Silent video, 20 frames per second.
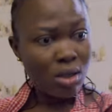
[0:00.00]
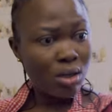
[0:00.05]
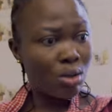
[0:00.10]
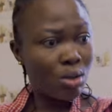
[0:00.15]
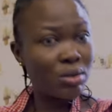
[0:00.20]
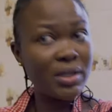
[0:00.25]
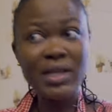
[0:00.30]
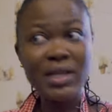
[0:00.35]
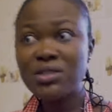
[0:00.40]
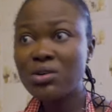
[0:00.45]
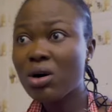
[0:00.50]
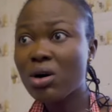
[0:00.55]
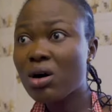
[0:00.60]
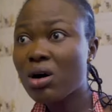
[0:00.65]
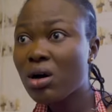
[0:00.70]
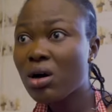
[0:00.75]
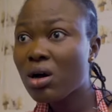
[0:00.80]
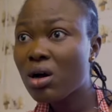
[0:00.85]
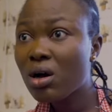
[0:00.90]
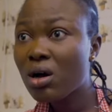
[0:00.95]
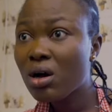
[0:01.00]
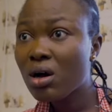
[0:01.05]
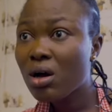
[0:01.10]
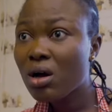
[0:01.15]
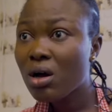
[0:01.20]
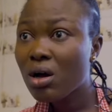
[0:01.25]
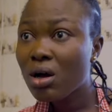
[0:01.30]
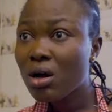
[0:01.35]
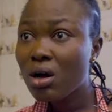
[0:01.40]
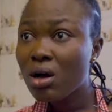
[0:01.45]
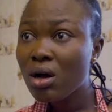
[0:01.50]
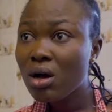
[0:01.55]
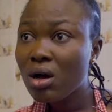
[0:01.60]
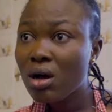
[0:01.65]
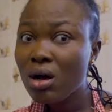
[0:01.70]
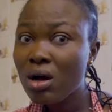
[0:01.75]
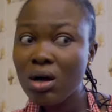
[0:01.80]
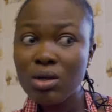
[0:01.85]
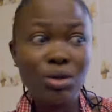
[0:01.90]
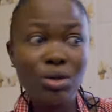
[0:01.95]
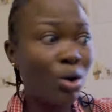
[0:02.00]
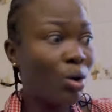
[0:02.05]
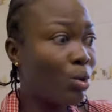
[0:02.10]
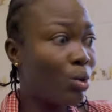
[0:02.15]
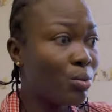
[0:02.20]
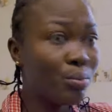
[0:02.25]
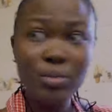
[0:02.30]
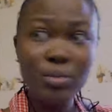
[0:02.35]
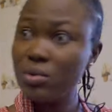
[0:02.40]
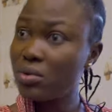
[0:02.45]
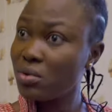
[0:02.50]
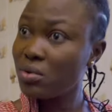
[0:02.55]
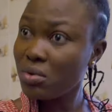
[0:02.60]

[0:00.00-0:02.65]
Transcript: Who they talk? No, who?